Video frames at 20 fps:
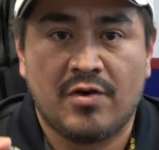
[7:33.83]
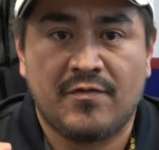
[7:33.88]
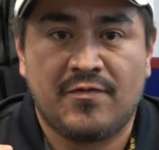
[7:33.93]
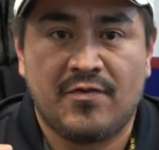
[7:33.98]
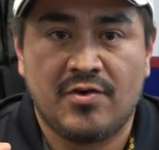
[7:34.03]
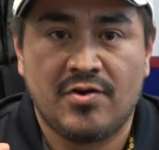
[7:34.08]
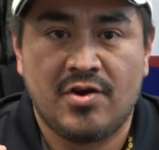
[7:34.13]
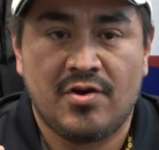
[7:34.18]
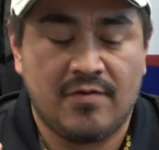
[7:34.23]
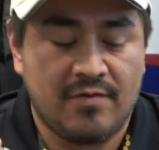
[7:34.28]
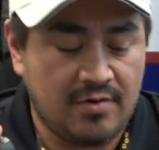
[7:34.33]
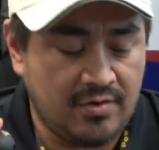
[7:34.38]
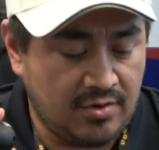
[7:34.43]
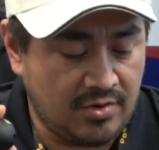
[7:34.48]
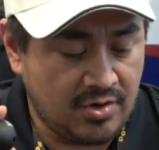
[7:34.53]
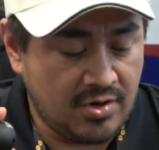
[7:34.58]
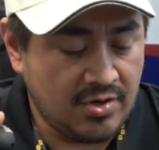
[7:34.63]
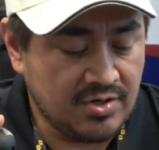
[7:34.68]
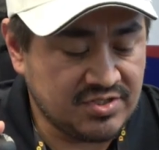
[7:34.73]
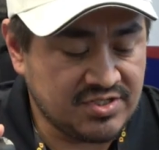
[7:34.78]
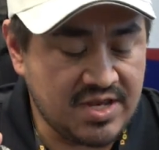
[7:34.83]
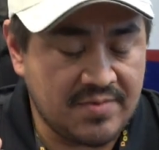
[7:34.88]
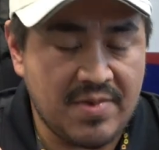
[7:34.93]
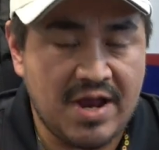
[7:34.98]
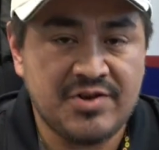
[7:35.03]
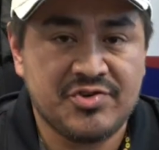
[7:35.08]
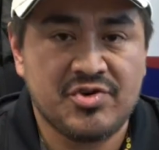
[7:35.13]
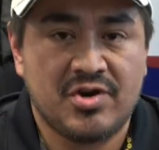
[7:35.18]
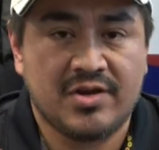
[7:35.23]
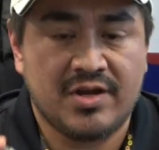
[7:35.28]
for your
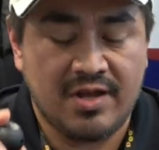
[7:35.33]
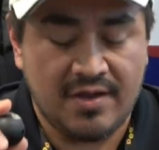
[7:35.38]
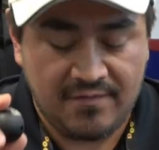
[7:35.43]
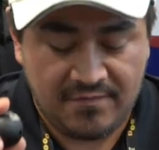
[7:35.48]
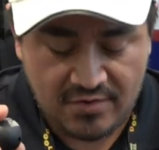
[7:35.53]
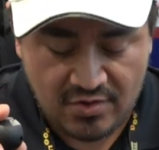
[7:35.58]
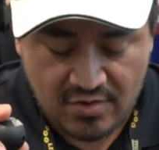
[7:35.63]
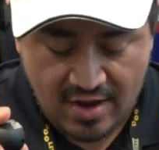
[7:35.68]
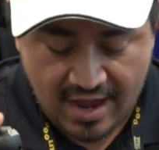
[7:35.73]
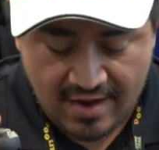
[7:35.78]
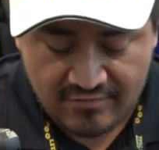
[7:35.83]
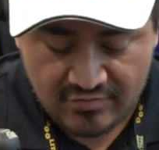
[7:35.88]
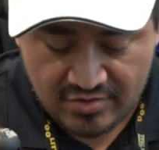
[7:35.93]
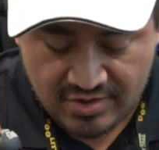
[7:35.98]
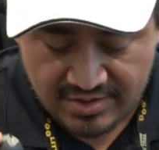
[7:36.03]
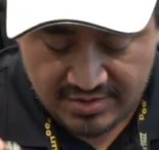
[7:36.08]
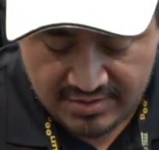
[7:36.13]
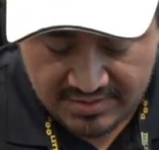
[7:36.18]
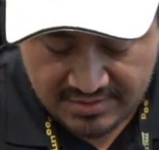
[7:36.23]
semi-truck if you have one.